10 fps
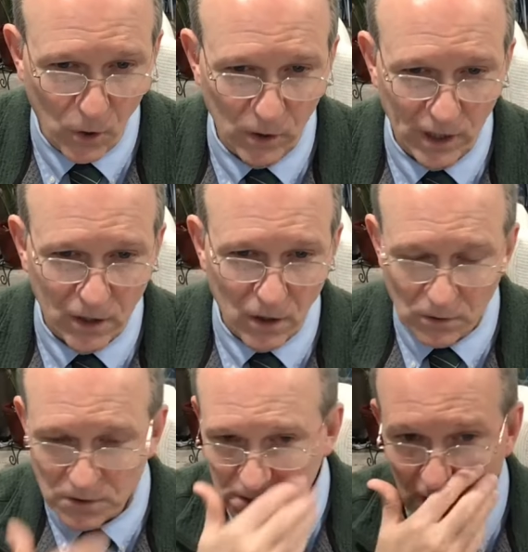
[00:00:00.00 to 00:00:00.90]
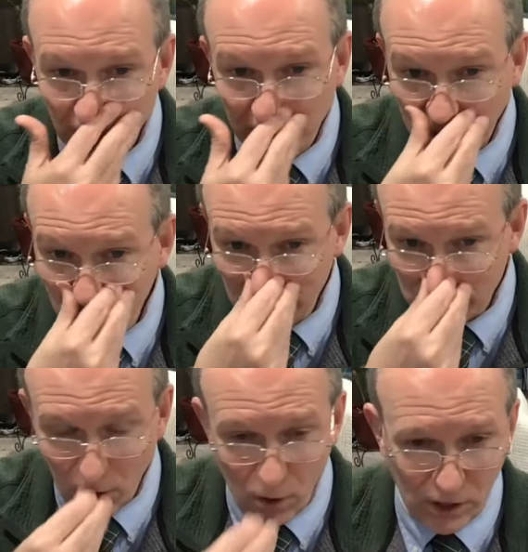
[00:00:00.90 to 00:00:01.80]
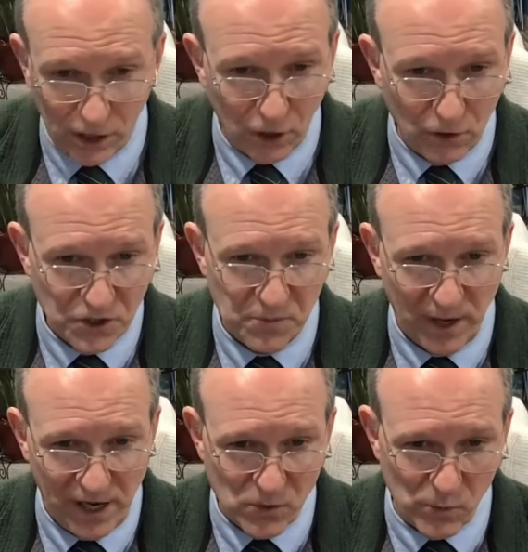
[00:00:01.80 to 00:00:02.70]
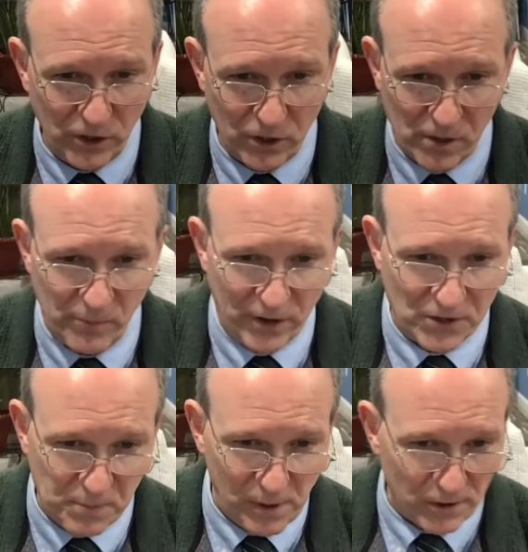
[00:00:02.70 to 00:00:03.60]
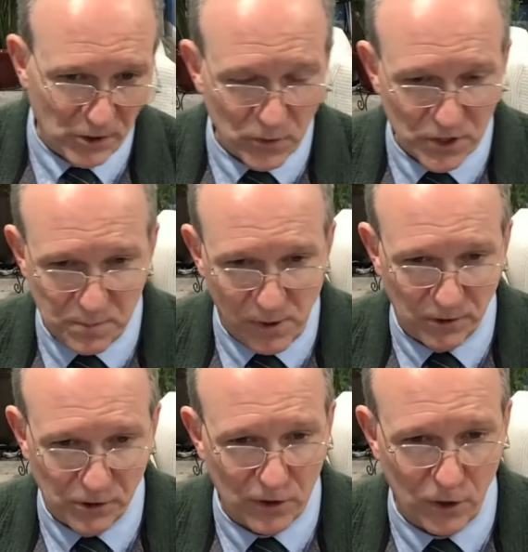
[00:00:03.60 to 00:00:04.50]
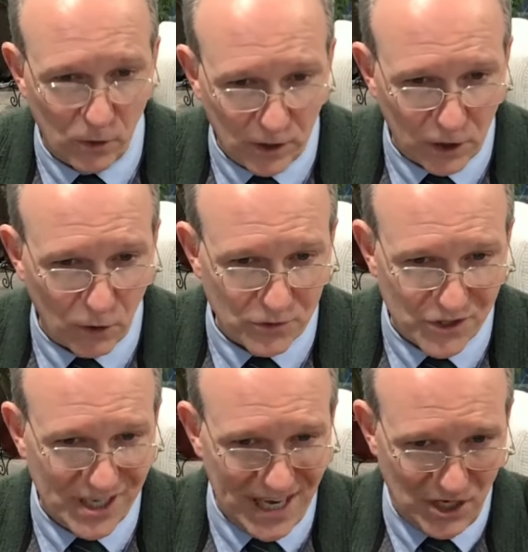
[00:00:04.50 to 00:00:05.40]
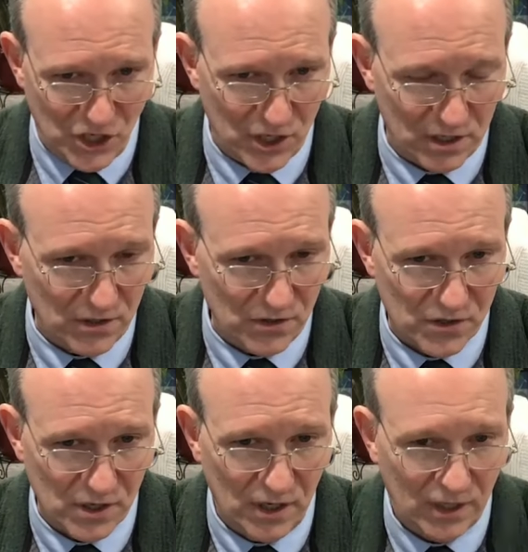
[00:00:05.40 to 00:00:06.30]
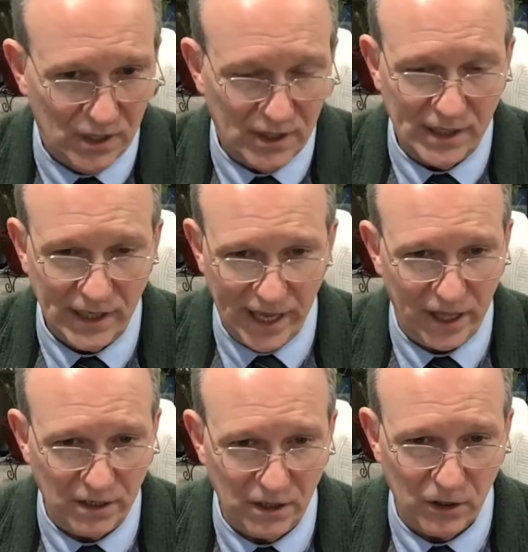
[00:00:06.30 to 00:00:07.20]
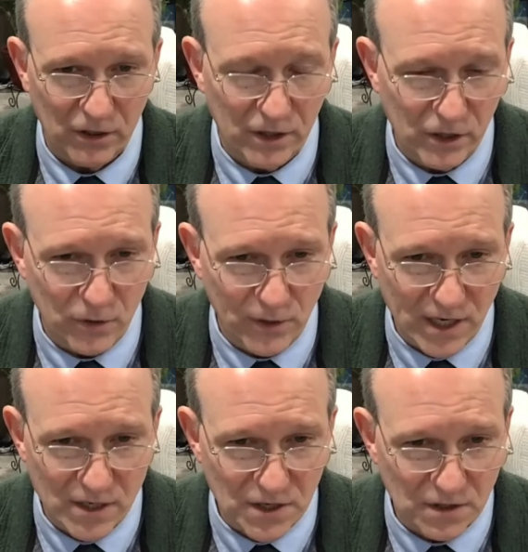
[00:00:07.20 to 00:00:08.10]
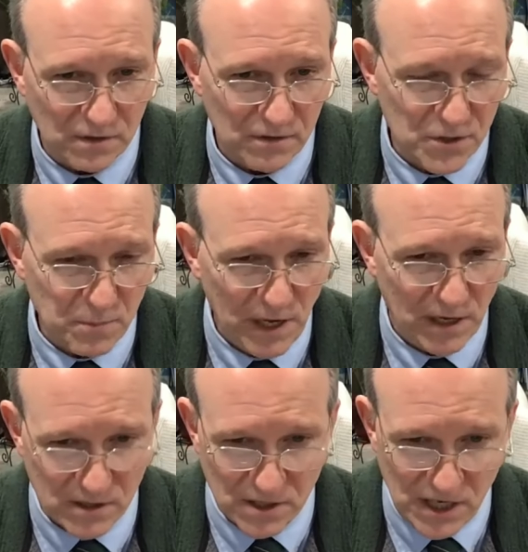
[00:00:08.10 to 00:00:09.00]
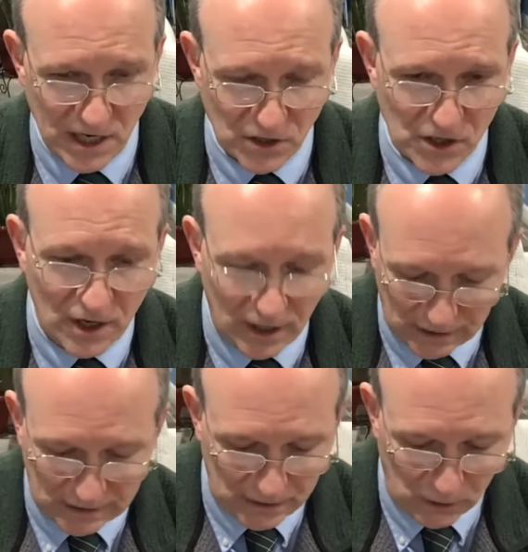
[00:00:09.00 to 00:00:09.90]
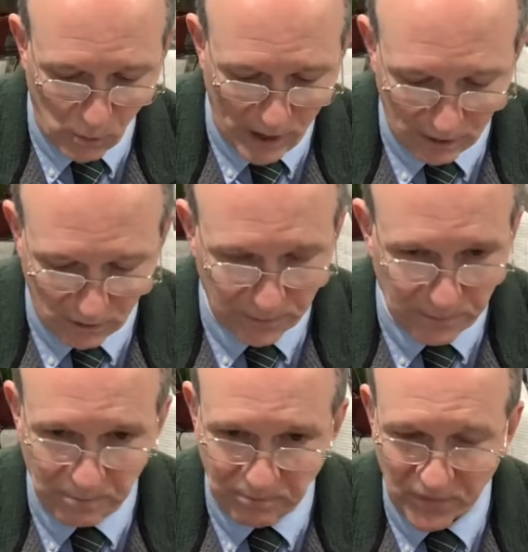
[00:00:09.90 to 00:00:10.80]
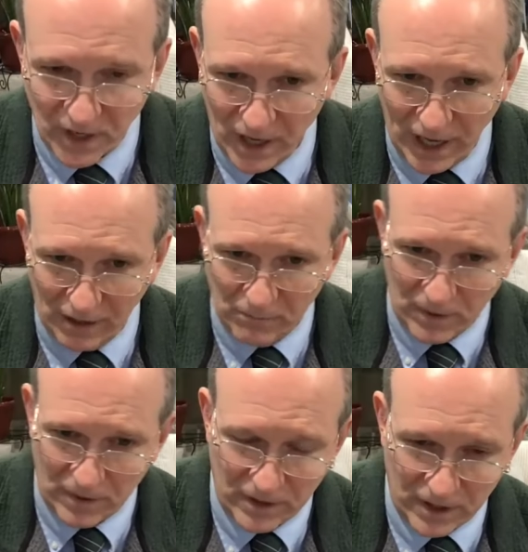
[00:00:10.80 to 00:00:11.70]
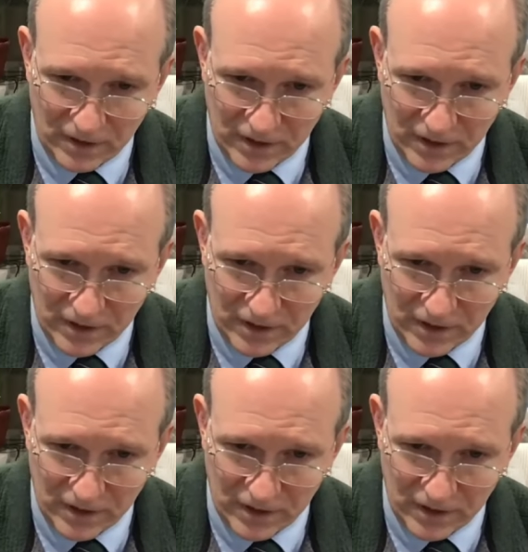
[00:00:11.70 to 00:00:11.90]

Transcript: Holy Ghost, because the Holy Ghost speaks. When you compare spiritual with spiritual, the Holy Ghost teaches, and you need to speak to teach. Well, Enoch